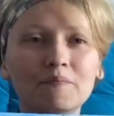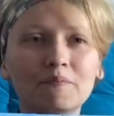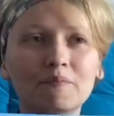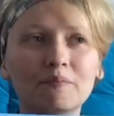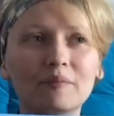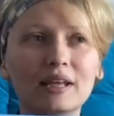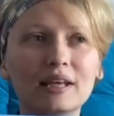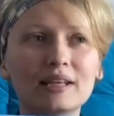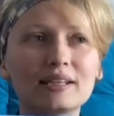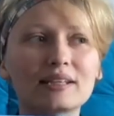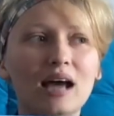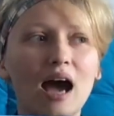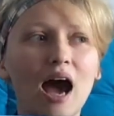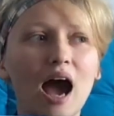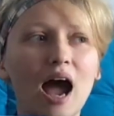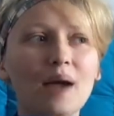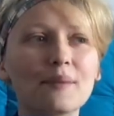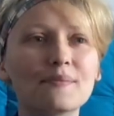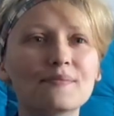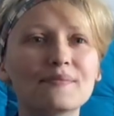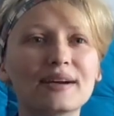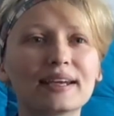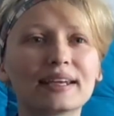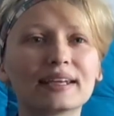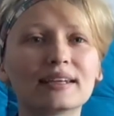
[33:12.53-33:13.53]
that I'm
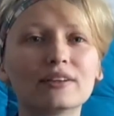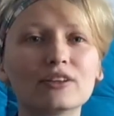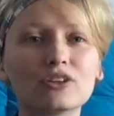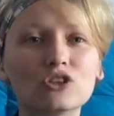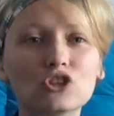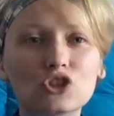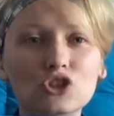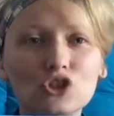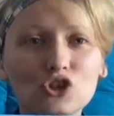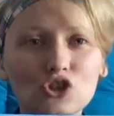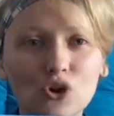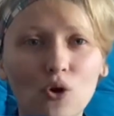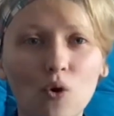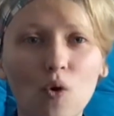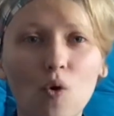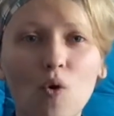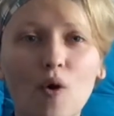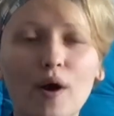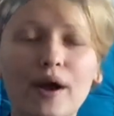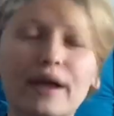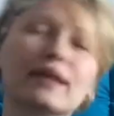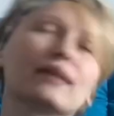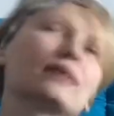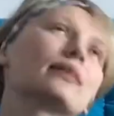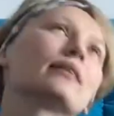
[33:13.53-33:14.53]

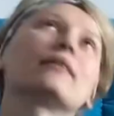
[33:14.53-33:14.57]
enjoying.